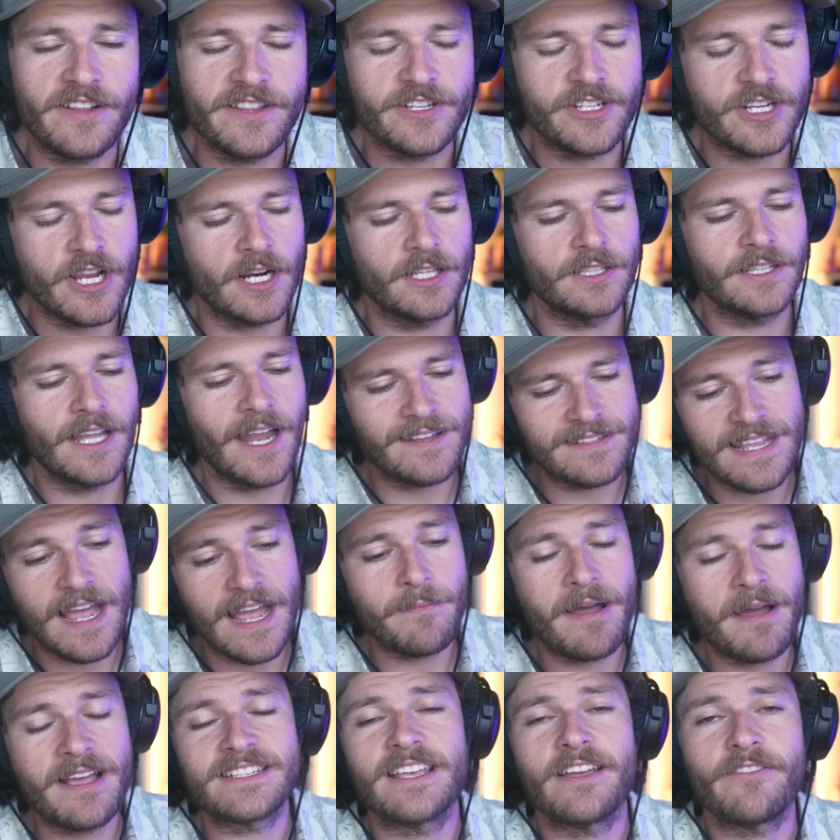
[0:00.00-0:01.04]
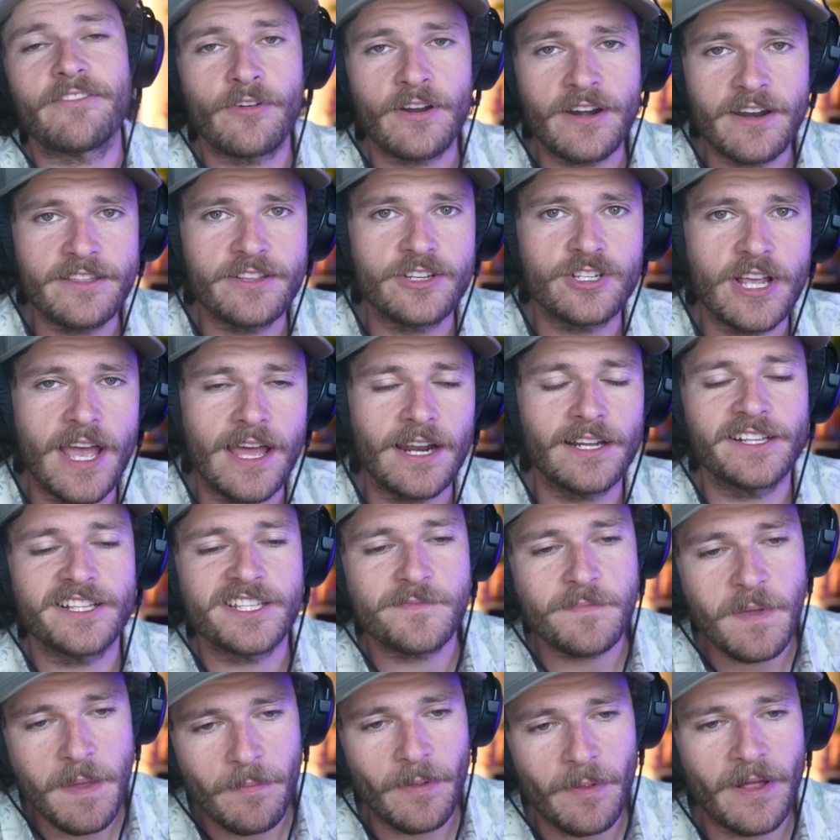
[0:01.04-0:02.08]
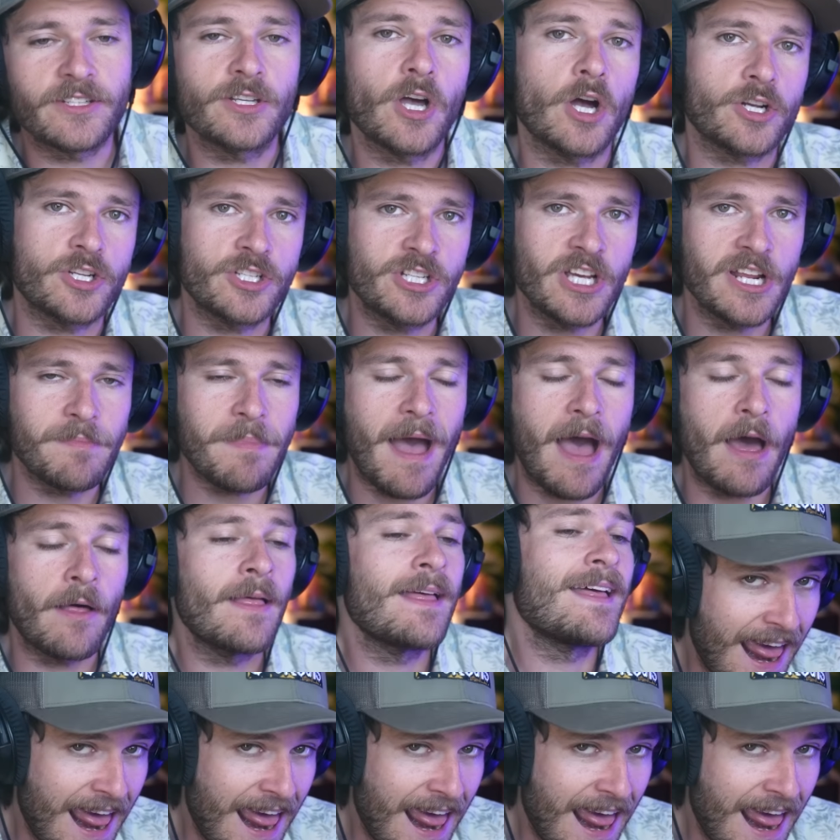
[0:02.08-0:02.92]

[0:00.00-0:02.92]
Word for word: friend of the channel. A lot of time I say friend of the channel, it's people I talk shit about.